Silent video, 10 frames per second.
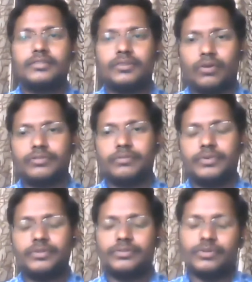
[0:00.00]
talks
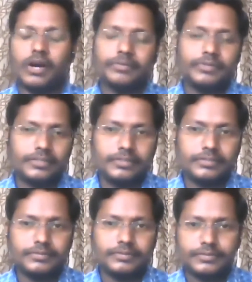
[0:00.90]
about so how
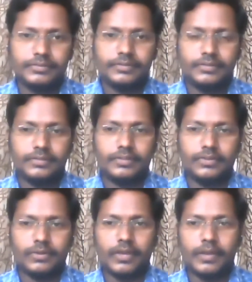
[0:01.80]
these,
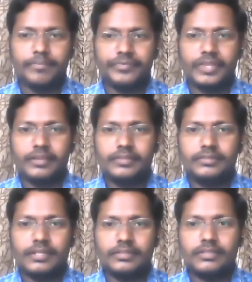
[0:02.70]
okay,
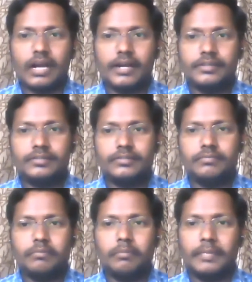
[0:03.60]
tests are
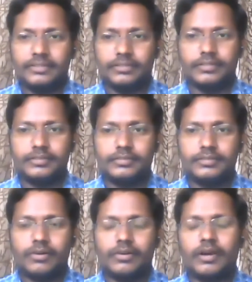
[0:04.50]
measured
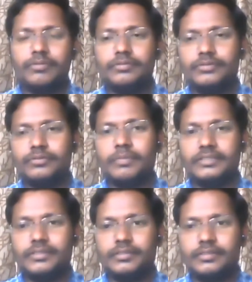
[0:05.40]
or how to
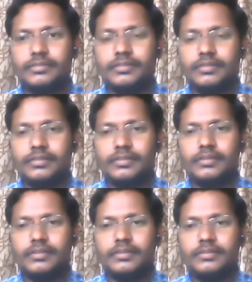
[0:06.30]
measure this
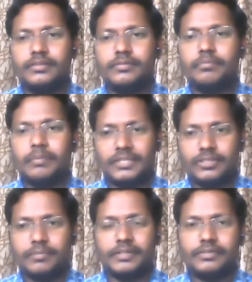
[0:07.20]

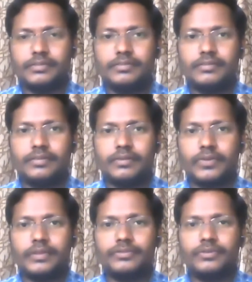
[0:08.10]
measurements.
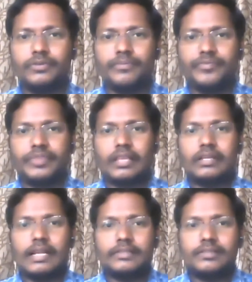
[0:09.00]
Okay, so
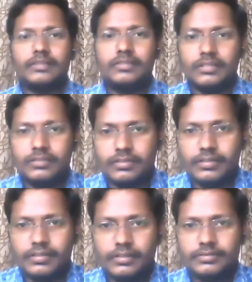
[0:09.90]
classical test
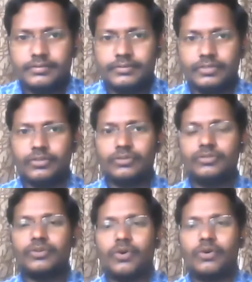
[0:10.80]
theory, it's
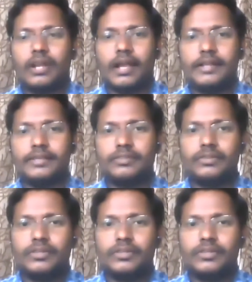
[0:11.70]
also called as